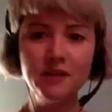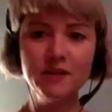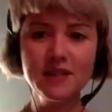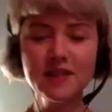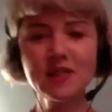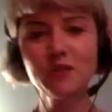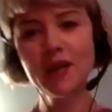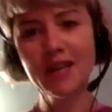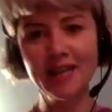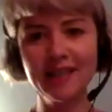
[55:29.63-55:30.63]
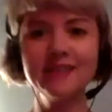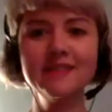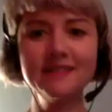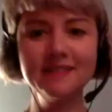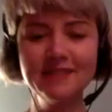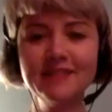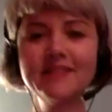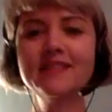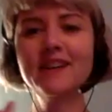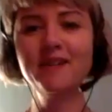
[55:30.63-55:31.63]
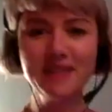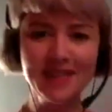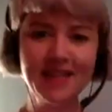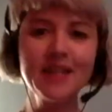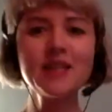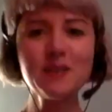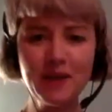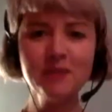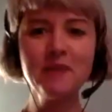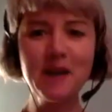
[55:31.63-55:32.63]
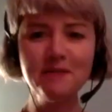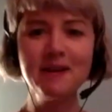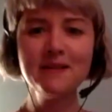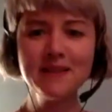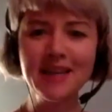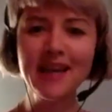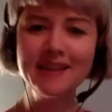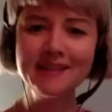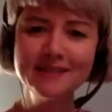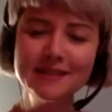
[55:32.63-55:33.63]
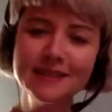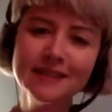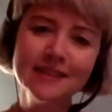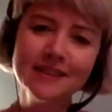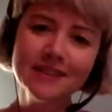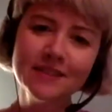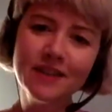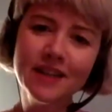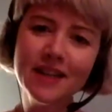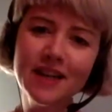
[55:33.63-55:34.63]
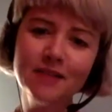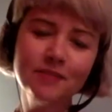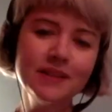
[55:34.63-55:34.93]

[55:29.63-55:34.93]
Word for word: know is it swinging are we seeing a swing back round again right now another